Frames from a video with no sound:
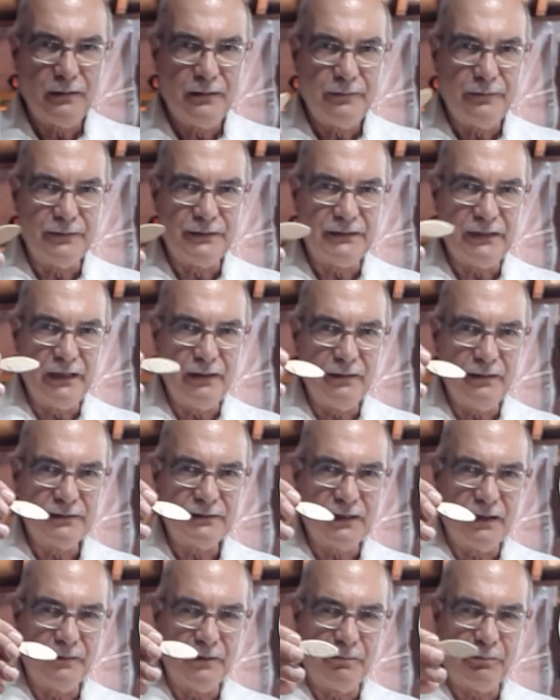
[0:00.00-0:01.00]
You've seen this
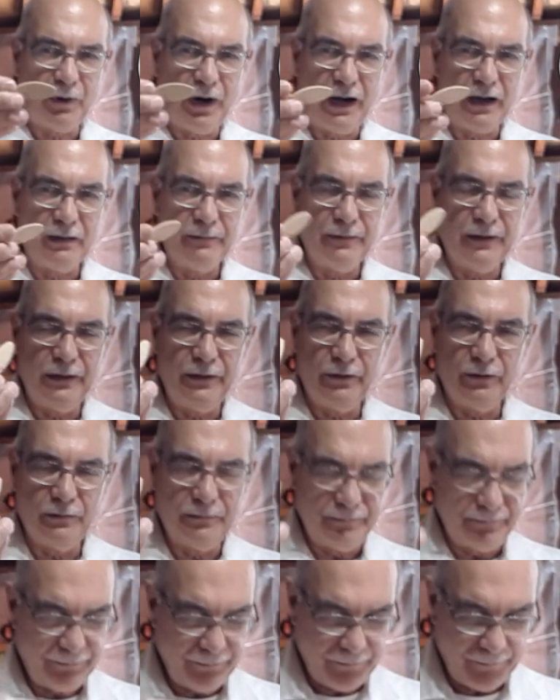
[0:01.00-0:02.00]
on a prior video.